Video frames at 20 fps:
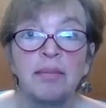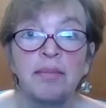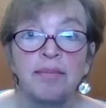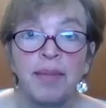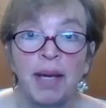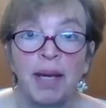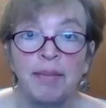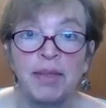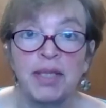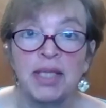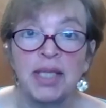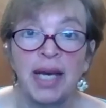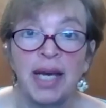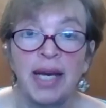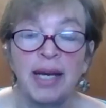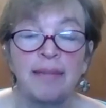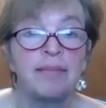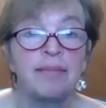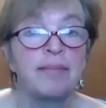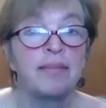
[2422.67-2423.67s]
Yeah. Baby
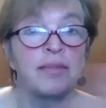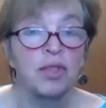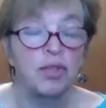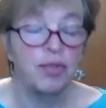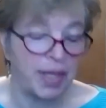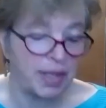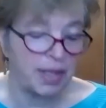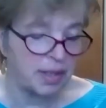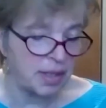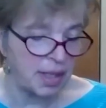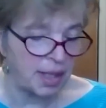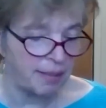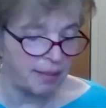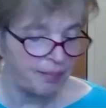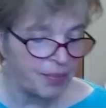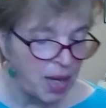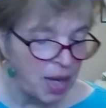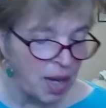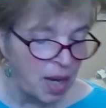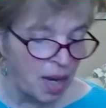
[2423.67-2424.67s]
slam, grand slam.
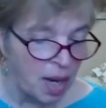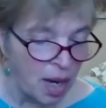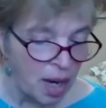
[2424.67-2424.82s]
Yes.